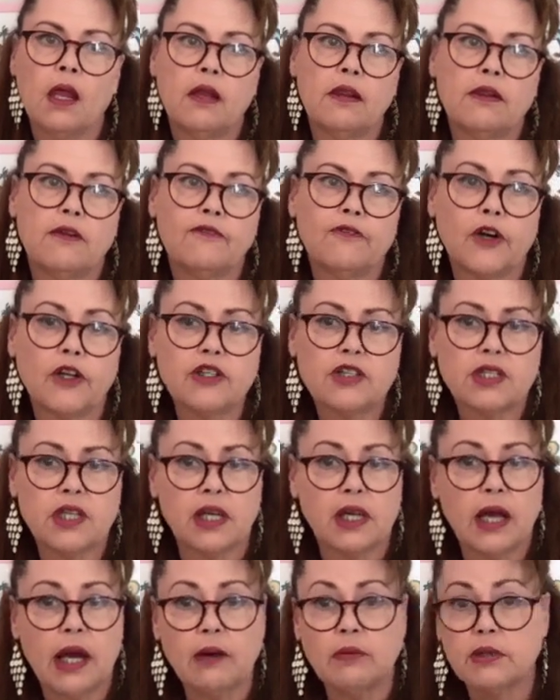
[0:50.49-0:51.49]
the first
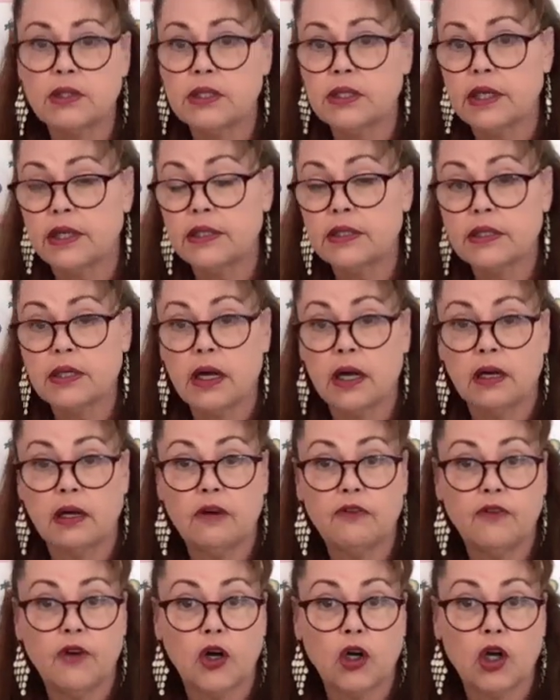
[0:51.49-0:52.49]
thing I would say is cut
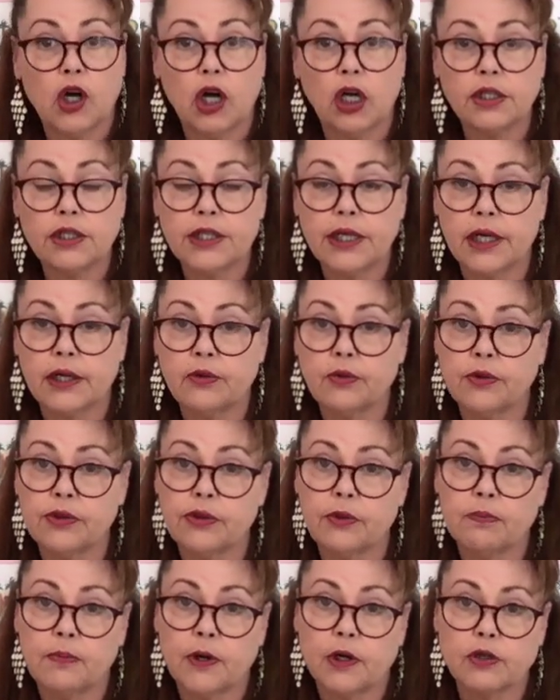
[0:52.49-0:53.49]
off all contact with
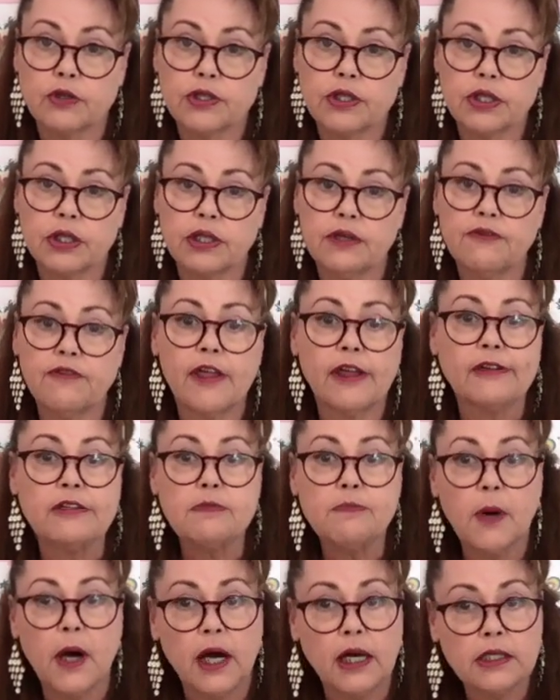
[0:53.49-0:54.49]
the person if that's
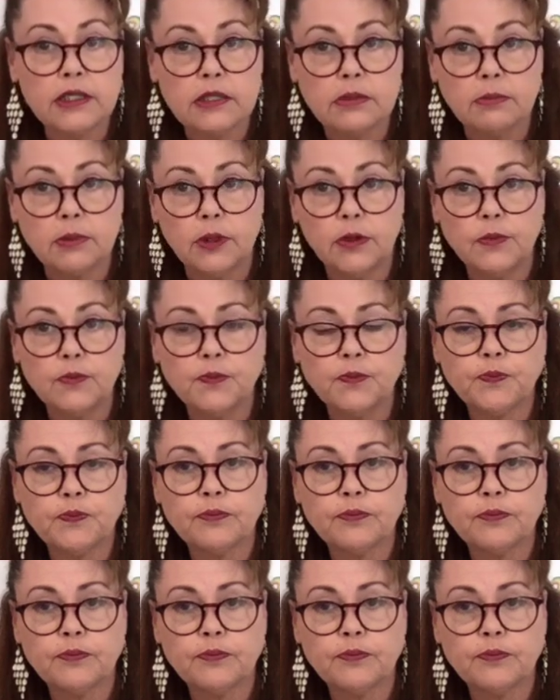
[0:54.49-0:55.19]
possible.